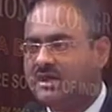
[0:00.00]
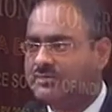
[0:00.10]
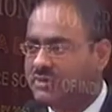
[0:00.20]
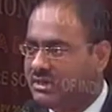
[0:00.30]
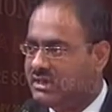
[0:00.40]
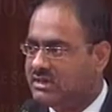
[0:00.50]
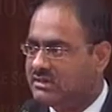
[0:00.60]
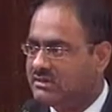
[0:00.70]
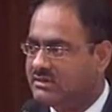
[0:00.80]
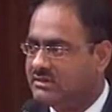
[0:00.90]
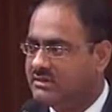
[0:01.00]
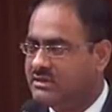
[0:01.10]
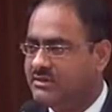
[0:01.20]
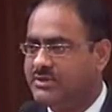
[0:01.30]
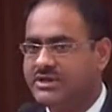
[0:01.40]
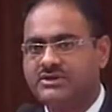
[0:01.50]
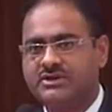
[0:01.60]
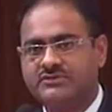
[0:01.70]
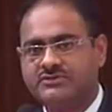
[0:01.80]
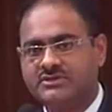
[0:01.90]
Abdullah, the
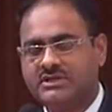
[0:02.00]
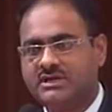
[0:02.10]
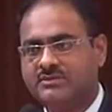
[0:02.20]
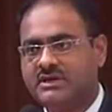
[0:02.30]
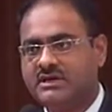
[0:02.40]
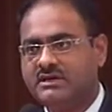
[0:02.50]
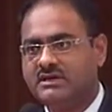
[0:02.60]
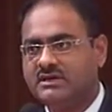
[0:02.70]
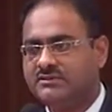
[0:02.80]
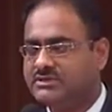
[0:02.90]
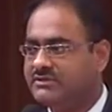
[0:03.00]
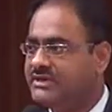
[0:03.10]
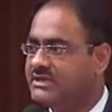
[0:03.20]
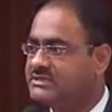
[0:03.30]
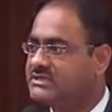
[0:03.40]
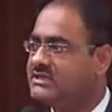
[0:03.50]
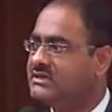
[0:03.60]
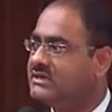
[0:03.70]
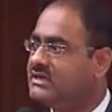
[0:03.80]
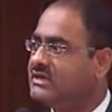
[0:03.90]
patron of Saudi Arabia himself. He has
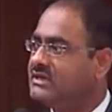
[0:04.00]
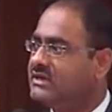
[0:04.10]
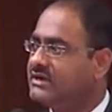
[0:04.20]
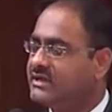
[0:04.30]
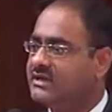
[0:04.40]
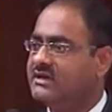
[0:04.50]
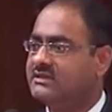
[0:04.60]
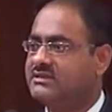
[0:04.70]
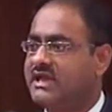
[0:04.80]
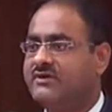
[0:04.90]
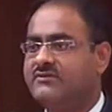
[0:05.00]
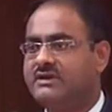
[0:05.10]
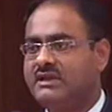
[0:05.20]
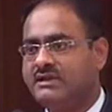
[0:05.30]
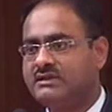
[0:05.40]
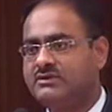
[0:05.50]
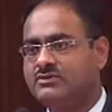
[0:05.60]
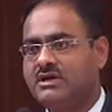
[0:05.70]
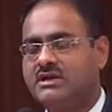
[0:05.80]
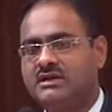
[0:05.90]
written a thank letter
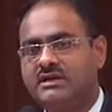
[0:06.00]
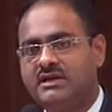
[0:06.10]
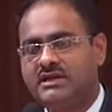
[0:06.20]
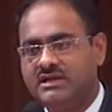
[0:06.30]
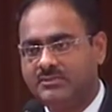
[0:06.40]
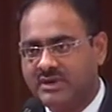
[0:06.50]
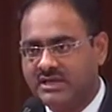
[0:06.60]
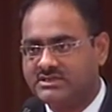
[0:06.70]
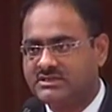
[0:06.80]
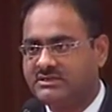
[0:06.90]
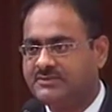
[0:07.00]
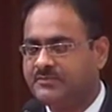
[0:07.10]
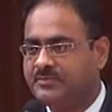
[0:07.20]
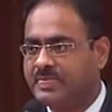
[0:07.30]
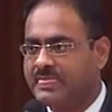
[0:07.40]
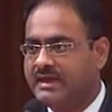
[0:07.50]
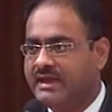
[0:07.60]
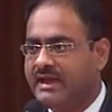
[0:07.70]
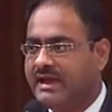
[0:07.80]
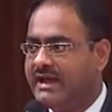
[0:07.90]
to our Indian ambassador
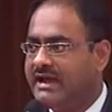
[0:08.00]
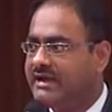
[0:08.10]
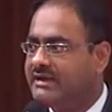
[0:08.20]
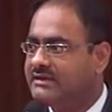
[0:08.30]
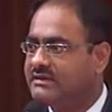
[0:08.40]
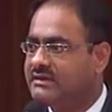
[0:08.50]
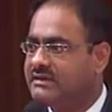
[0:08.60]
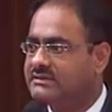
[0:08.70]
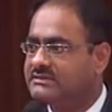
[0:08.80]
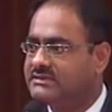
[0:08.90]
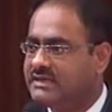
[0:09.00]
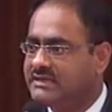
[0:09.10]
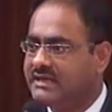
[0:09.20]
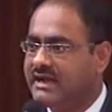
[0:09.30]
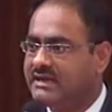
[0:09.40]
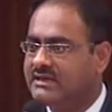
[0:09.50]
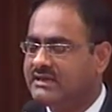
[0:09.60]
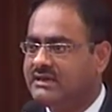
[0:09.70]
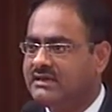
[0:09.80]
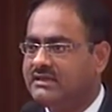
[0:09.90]
and said that
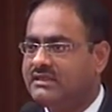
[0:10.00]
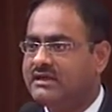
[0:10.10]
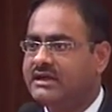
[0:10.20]
the